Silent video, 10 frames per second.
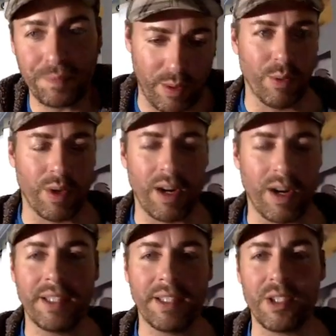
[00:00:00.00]
So
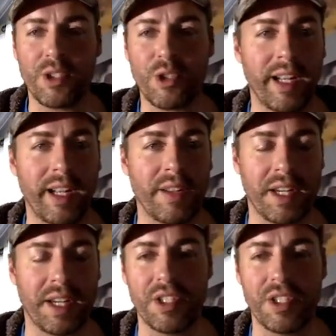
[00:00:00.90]
we're on this
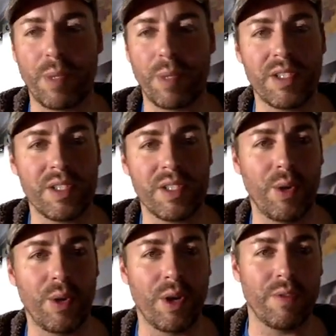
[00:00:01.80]
trail that had just been
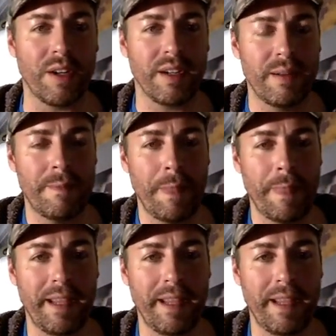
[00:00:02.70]
snowed over,